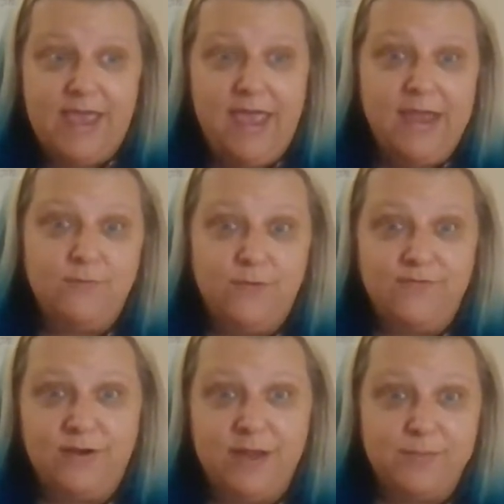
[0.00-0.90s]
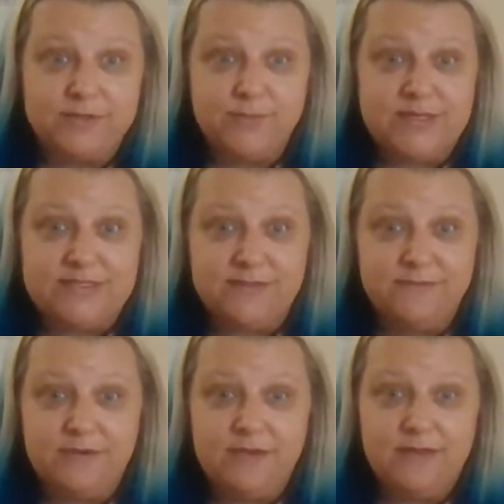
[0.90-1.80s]
And if they're not
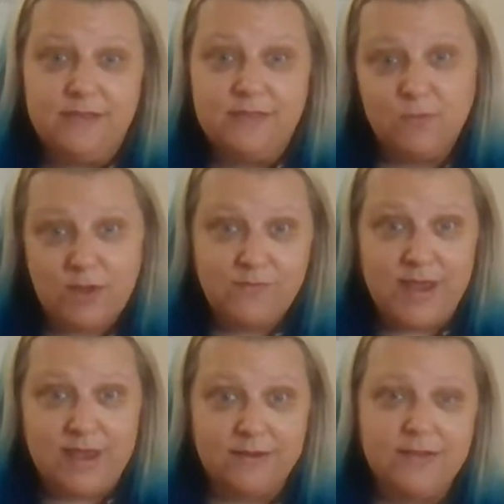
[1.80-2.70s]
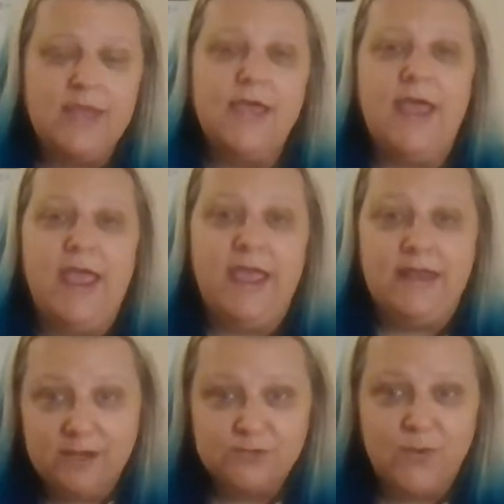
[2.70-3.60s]
persuasive, then we win.
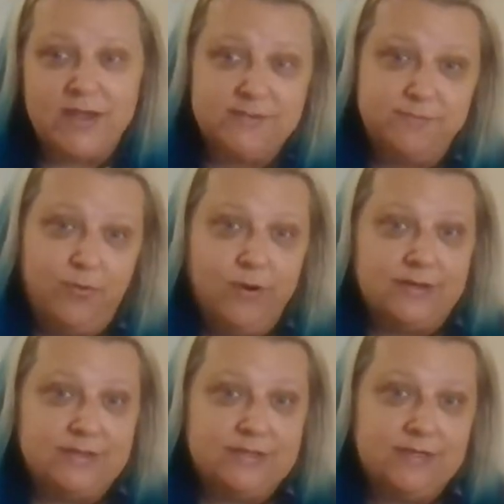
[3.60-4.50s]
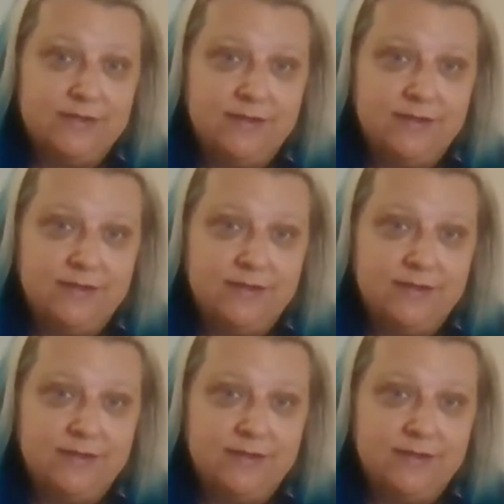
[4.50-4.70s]
And here's why it's important.